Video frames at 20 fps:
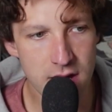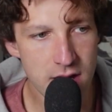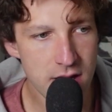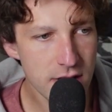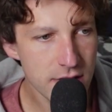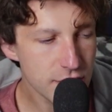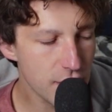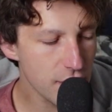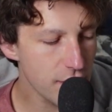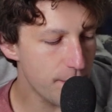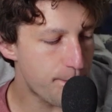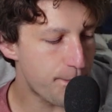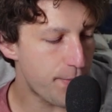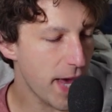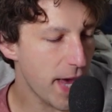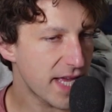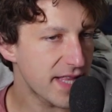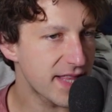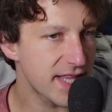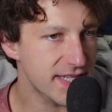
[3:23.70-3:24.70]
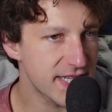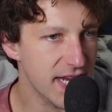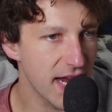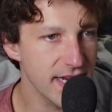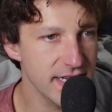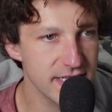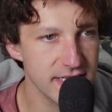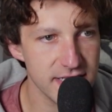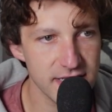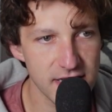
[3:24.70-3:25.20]
So you pick the
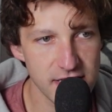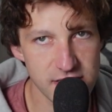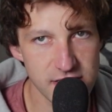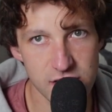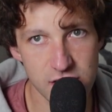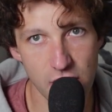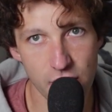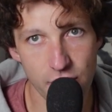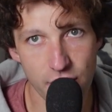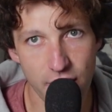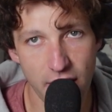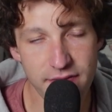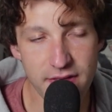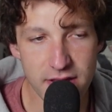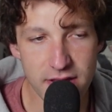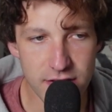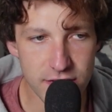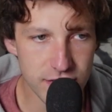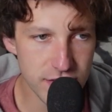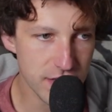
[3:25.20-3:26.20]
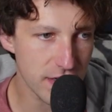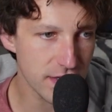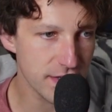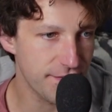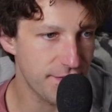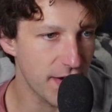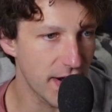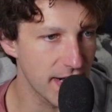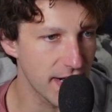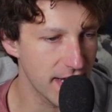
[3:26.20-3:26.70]
changes as you go, and then you start
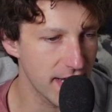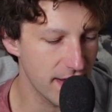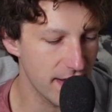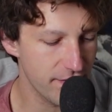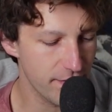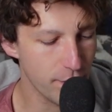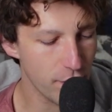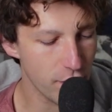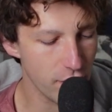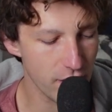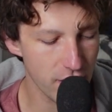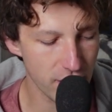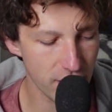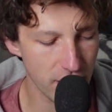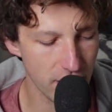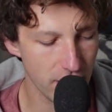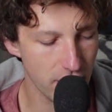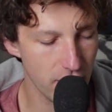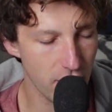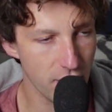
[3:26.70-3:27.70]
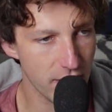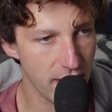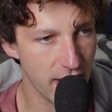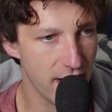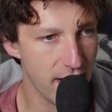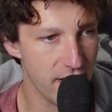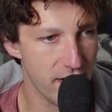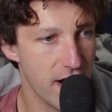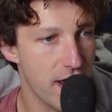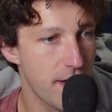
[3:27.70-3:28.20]
defining even more. I'll go, okay,
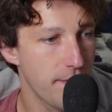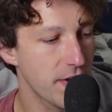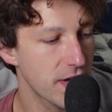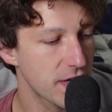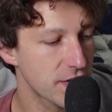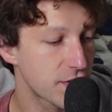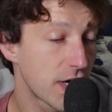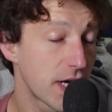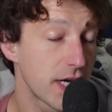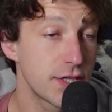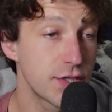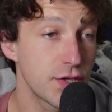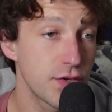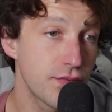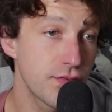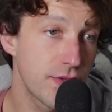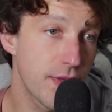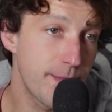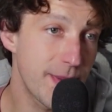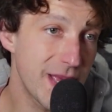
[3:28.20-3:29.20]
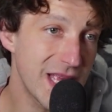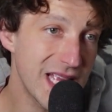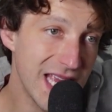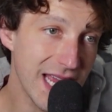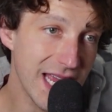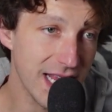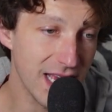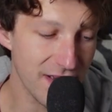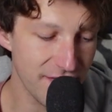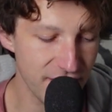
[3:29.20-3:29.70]
all right, I'm going to try to do the
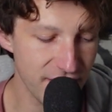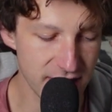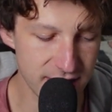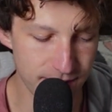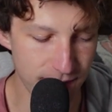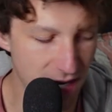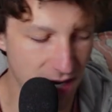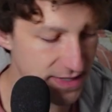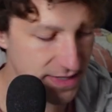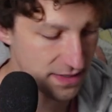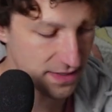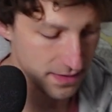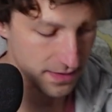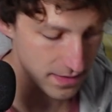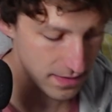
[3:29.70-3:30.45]
beginning of each measure.